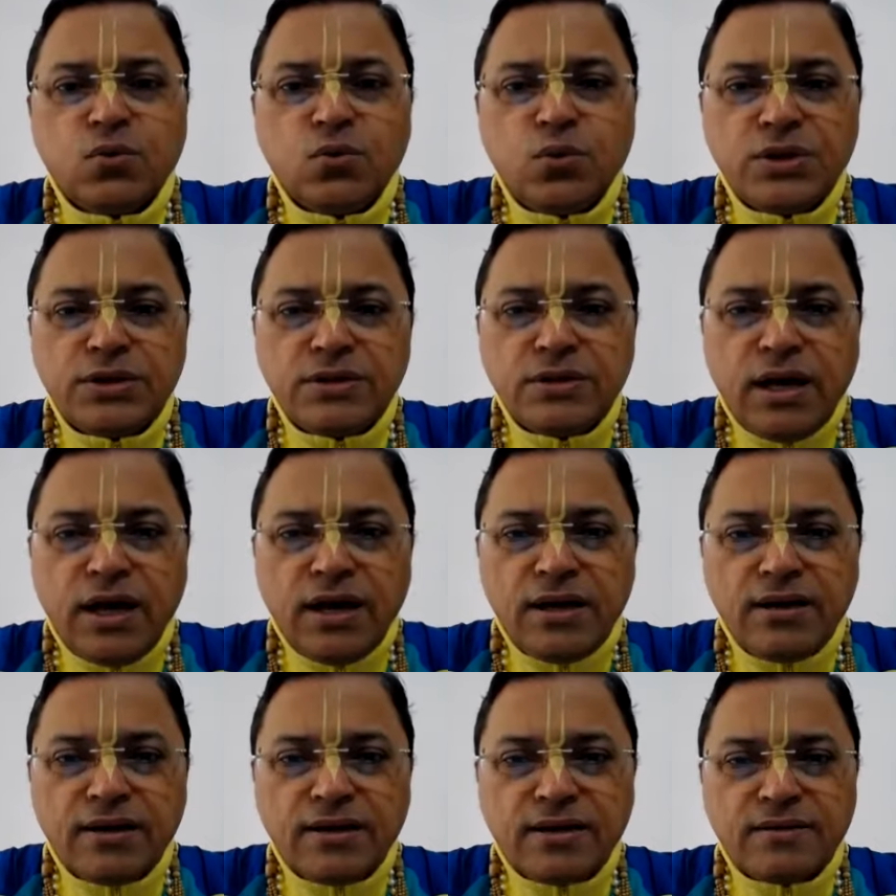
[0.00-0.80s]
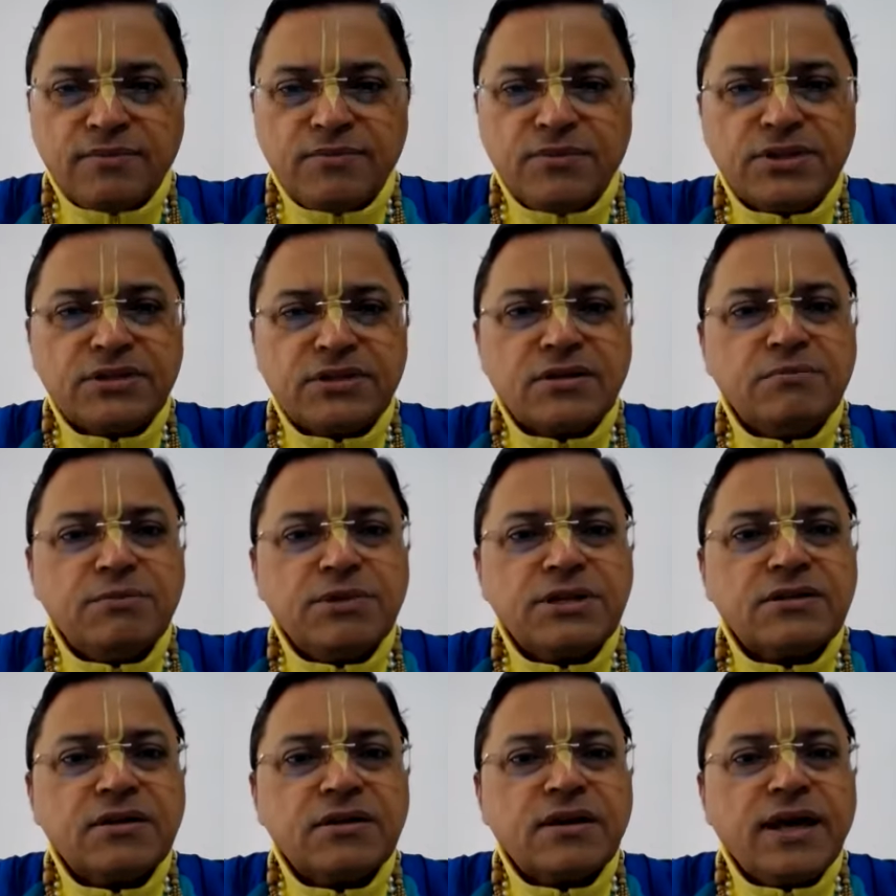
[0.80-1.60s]
with Nair, with
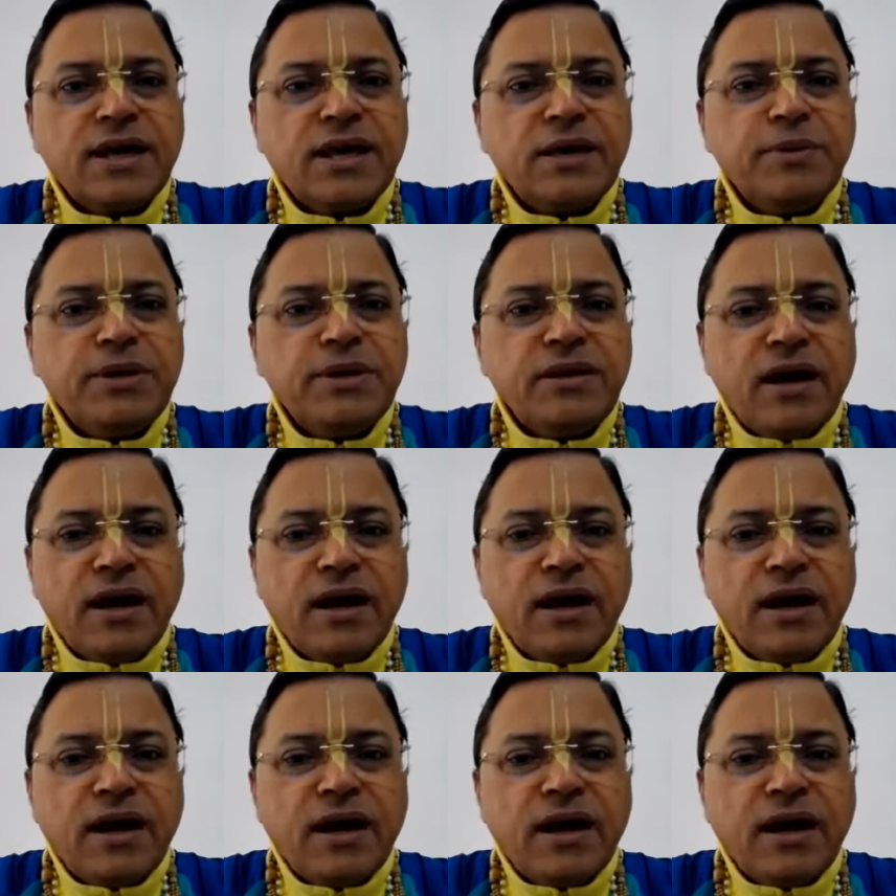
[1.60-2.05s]
Mr. A.B.